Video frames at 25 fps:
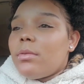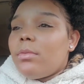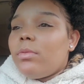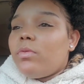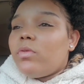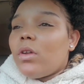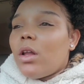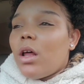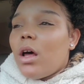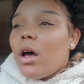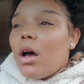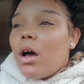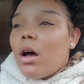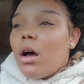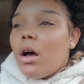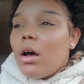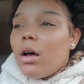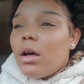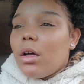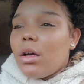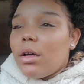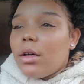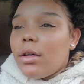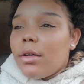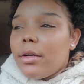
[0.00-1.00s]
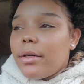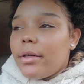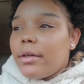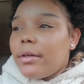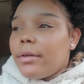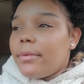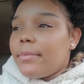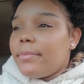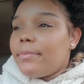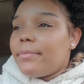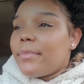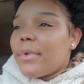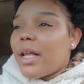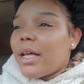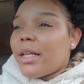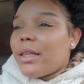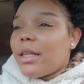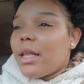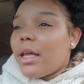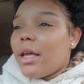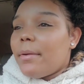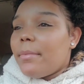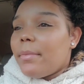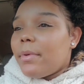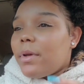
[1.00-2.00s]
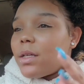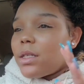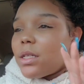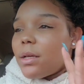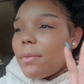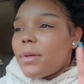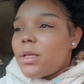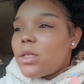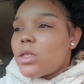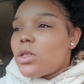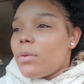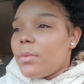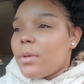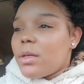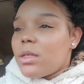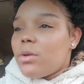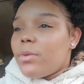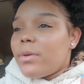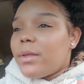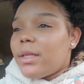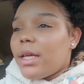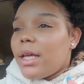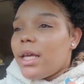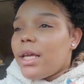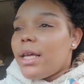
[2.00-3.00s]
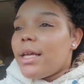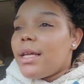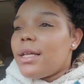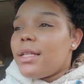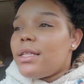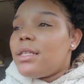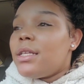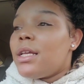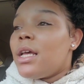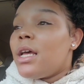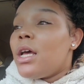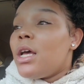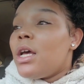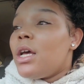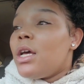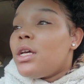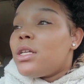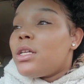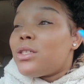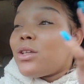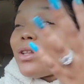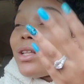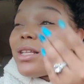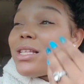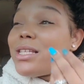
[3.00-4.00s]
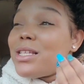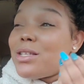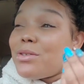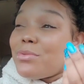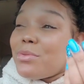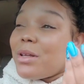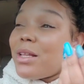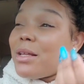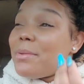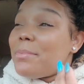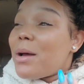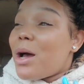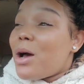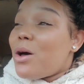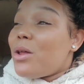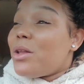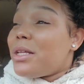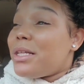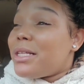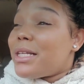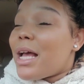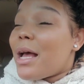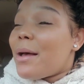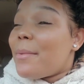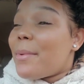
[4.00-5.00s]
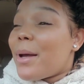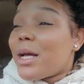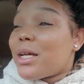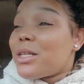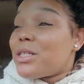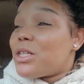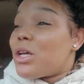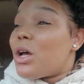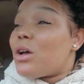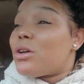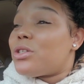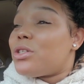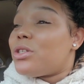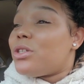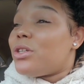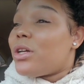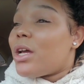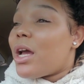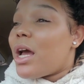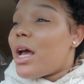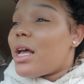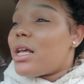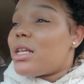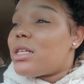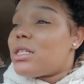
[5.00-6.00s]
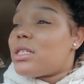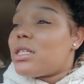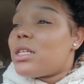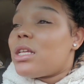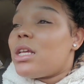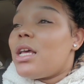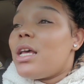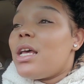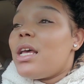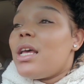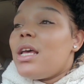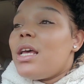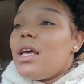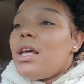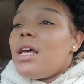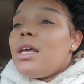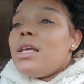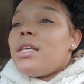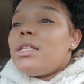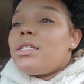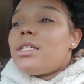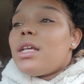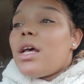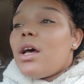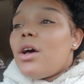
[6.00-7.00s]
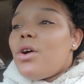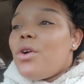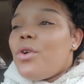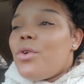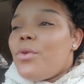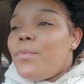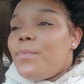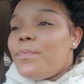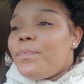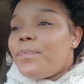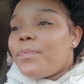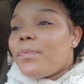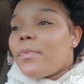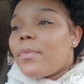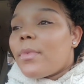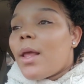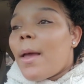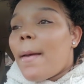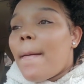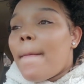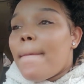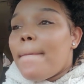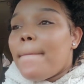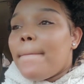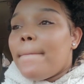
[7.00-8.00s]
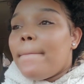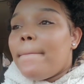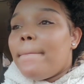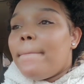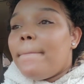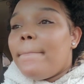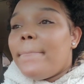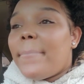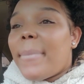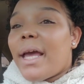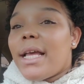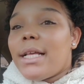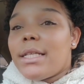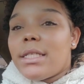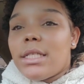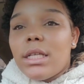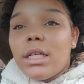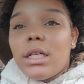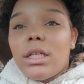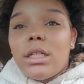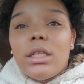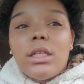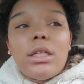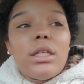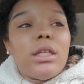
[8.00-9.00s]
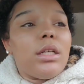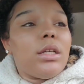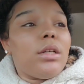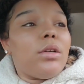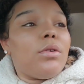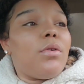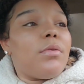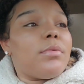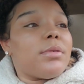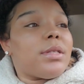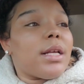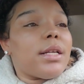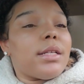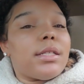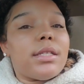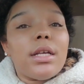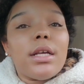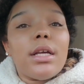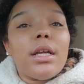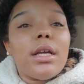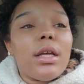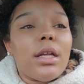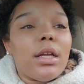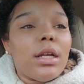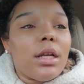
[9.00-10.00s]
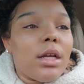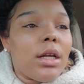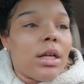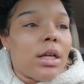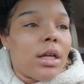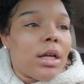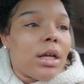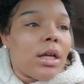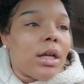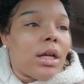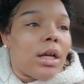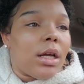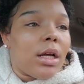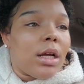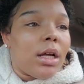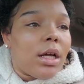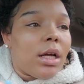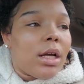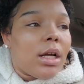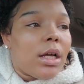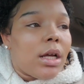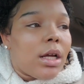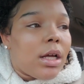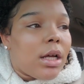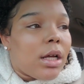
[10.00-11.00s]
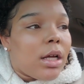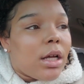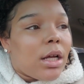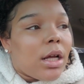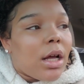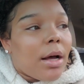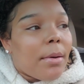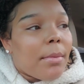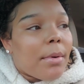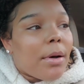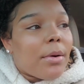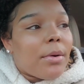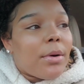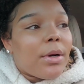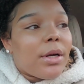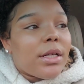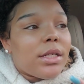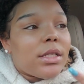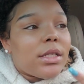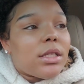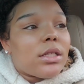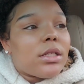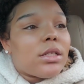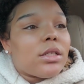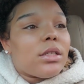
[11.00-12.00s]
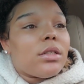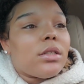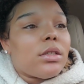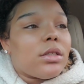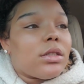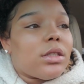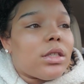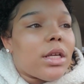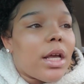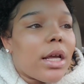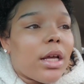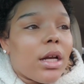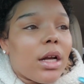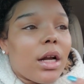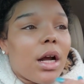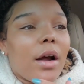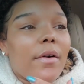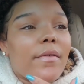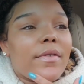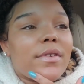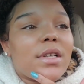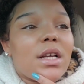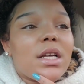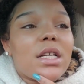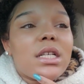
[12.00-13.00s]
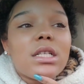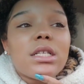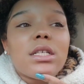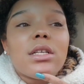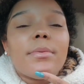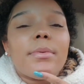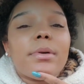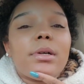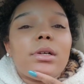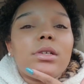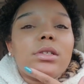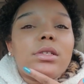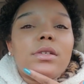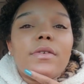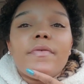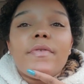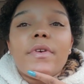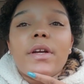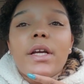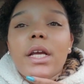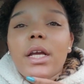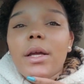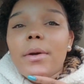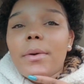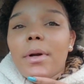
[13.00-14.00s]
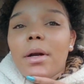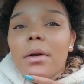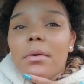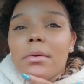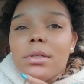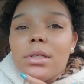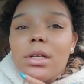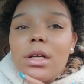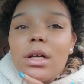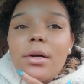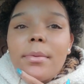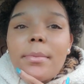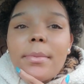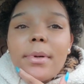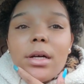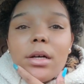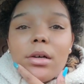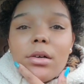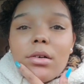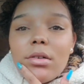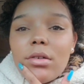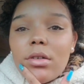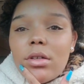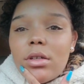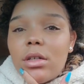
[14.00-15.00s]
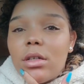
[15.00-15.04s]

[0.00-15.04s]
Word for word: to vlog um, like that because I've been so busy with the kids. So this is really my only time I can talk to you guys. So basically, what was I saying? I'm always taking a conversation somewhere else and forget what I was talking about.